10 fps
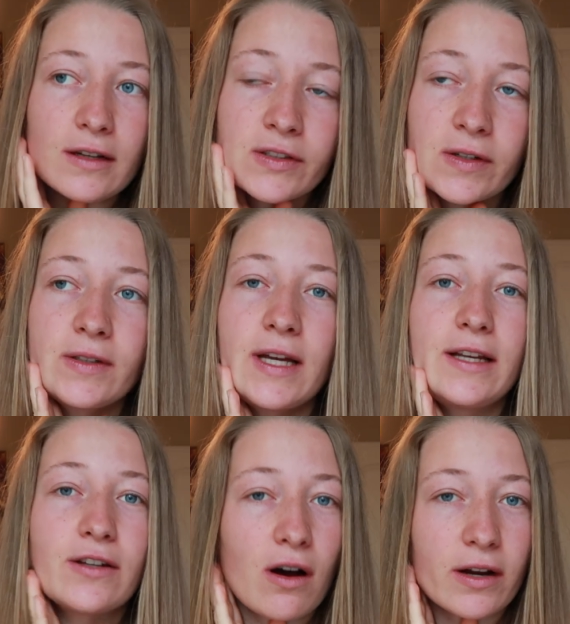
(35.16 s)
so
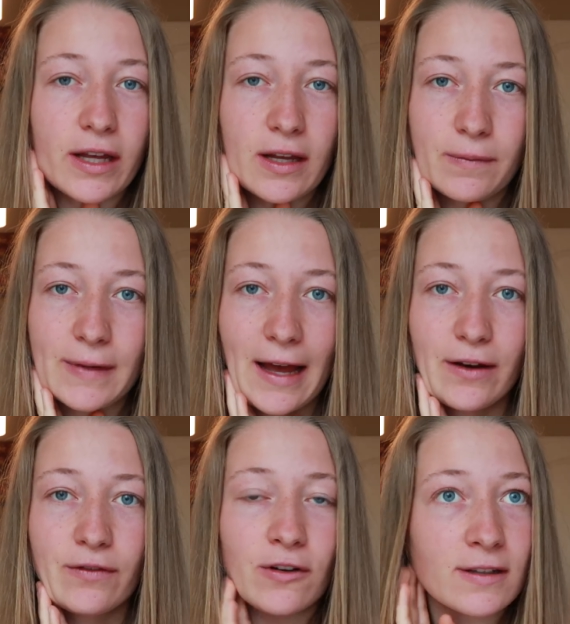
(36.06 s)
they are talking
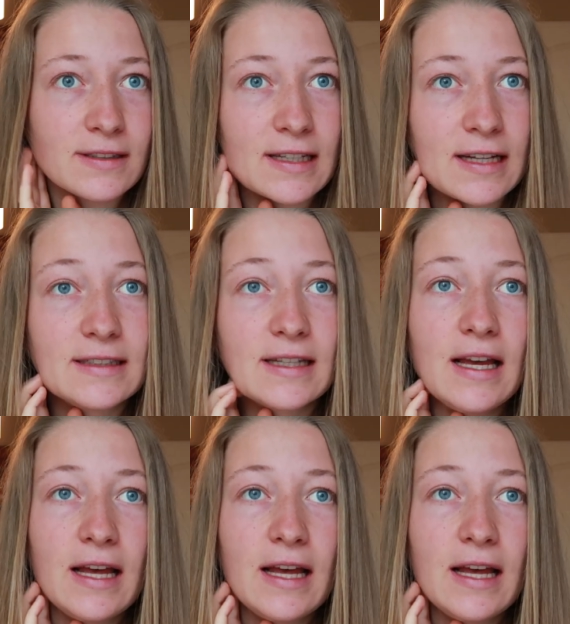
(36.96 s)
kind of nonsense